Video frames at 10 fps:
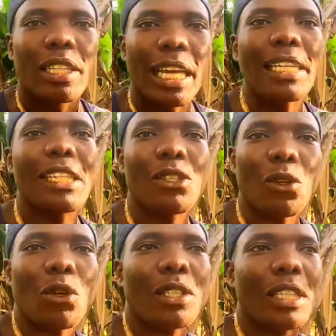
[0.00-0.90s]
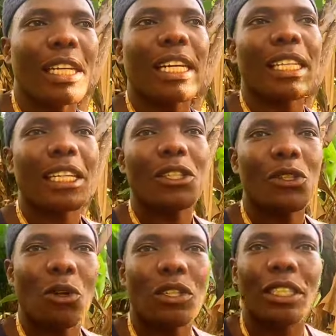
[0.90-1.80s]
that is not that's
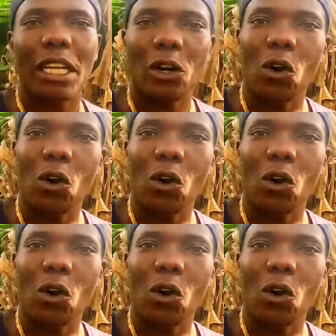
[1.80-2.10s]
not the